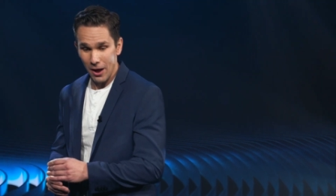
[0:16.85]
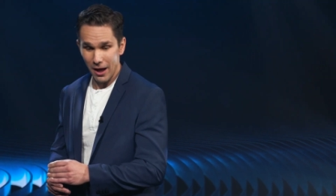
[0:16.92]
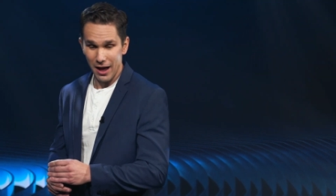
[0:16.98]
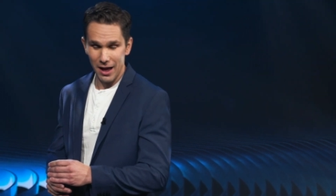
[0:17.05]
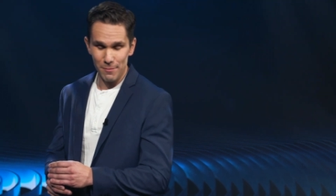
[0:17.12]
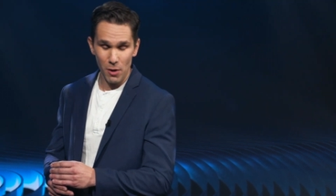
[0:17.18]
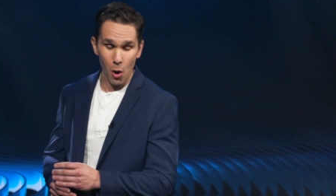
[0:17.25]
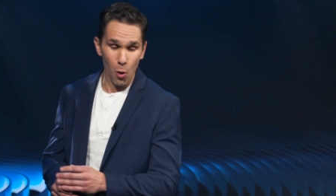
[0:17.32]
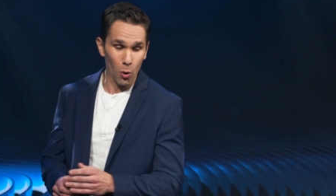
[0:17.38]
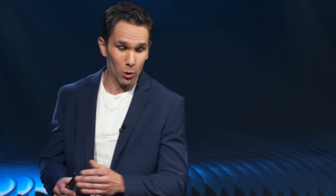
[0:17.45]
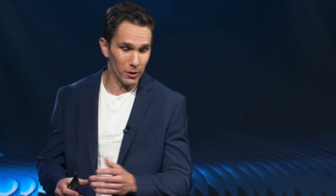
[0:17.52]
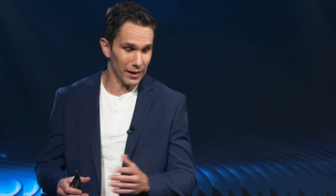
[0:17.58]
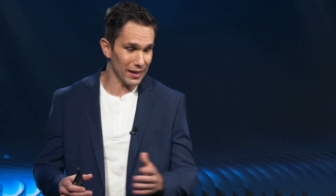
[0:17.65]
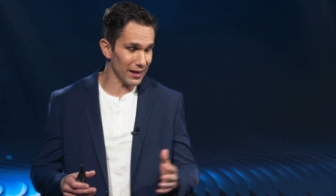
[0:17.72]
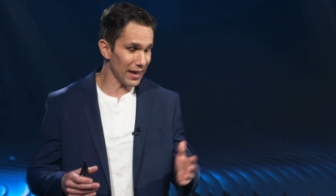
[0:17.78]
Um,
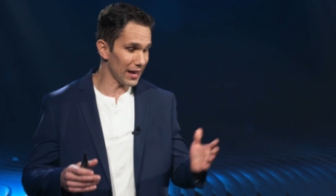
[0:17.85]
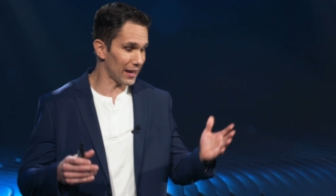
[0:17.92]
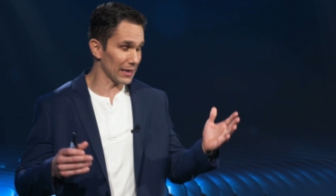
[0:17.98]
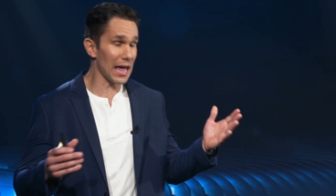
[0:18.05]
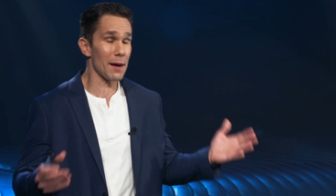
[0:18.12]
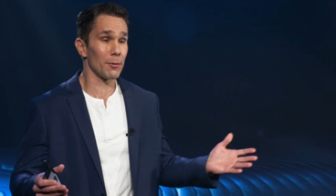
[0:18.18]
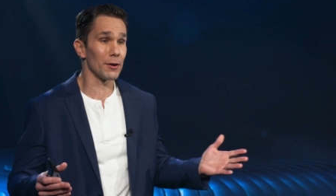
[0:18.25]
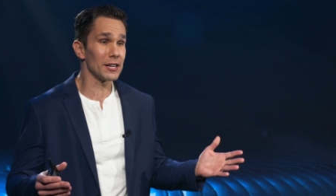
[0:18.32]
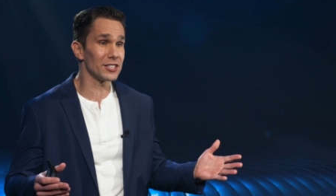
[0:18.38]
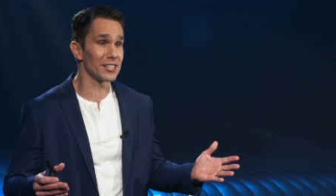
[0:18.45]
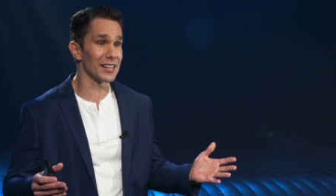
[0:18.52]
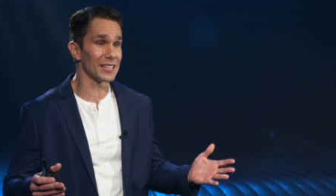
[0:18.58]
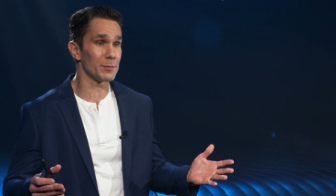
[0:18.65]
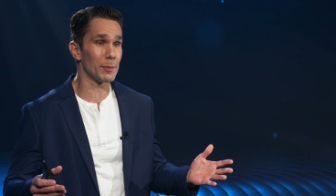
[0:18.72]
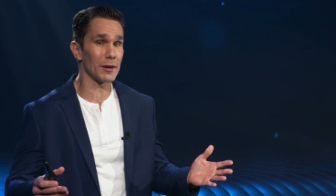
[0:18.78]
or in a
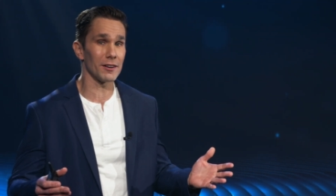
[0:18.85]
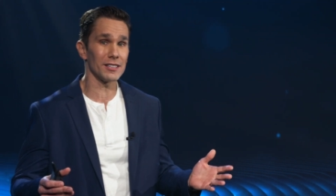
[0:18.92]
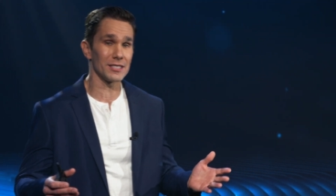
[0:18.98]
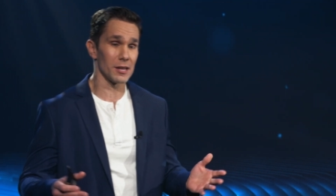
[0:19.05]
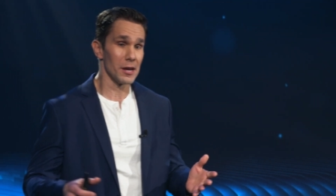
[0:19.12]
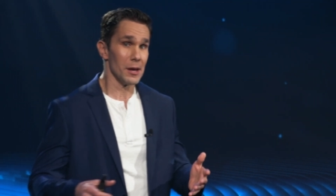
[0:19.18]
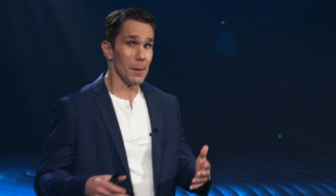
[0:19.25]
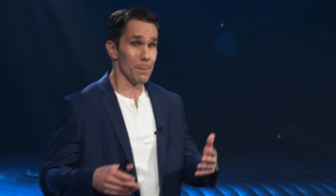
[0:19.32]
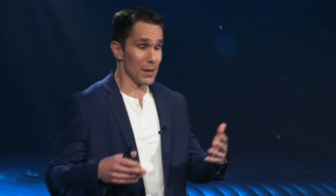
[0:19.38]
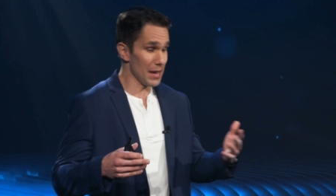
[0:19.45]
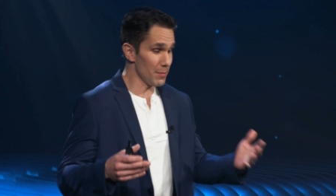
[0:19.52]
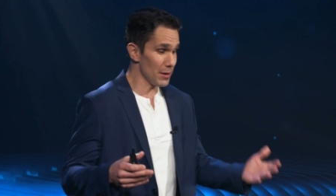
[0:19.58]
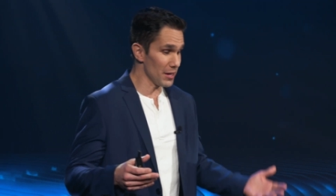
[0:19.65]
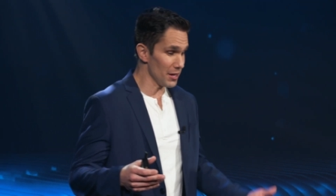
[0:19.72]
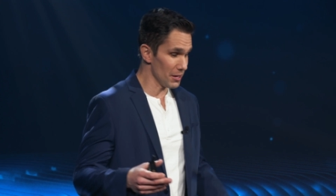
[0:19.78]
collaboration experience,
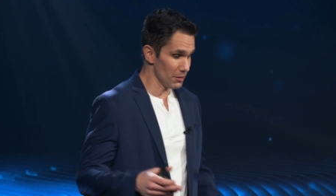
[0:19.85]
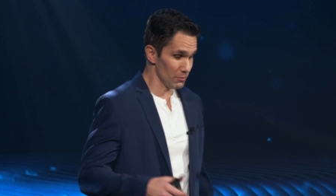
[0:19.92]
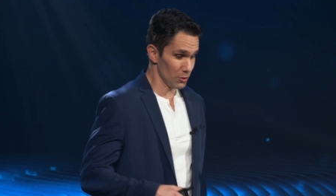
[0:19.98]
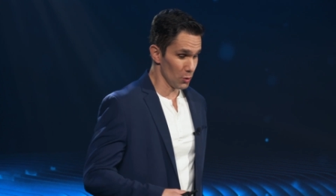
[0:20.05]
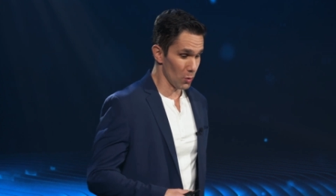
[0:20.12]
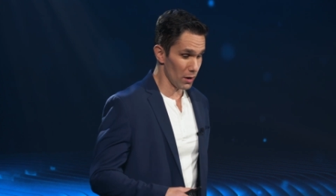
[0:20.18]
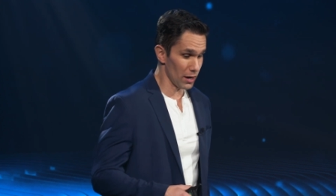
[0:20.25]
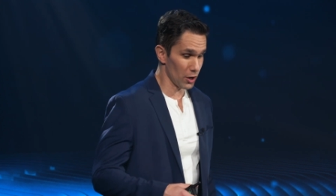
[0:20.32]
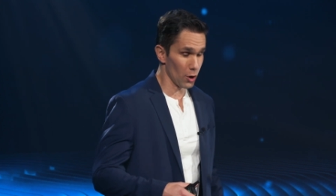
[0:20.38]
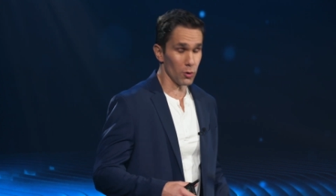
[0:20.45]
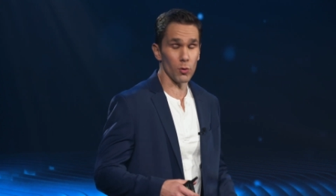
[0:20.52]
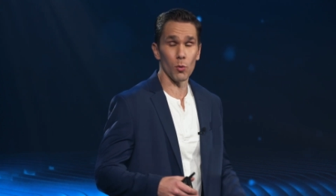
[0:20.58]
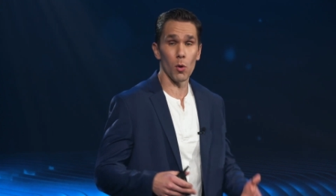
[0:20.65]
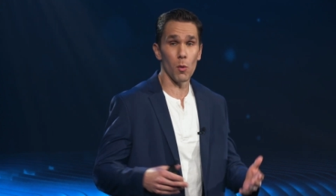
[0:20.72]
maybe you want to go to the